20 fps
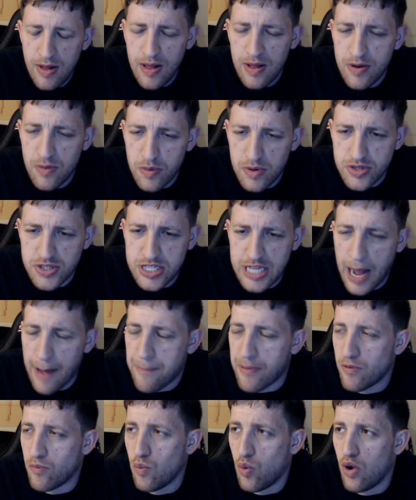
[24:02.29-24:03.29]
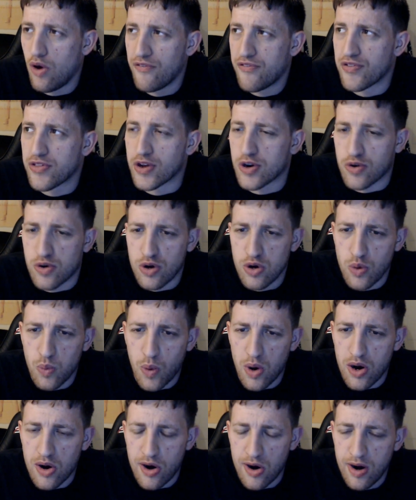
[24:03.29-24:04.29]
where steppenwolf and the crew
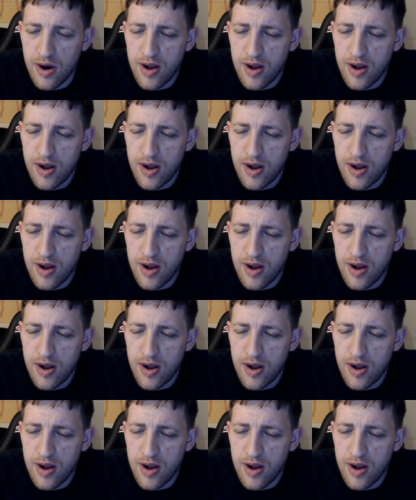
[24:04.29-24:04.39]
were